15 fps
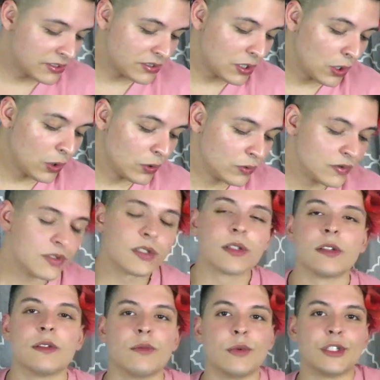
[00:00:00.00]
tones
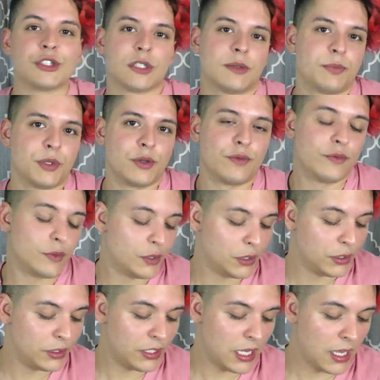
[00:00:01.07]
which is
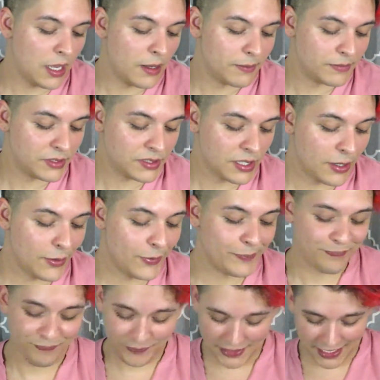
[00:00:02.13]
beautiful. Um, so
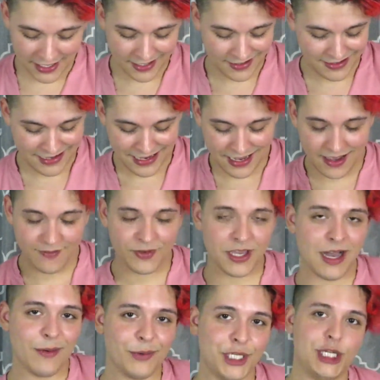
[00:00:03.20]
if
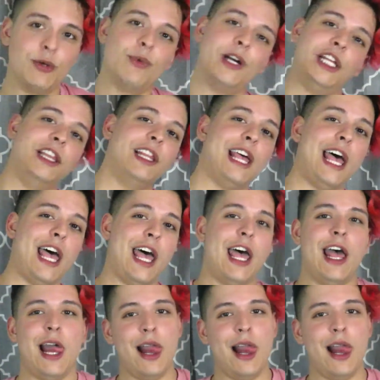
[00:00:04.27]
y'all want to win that.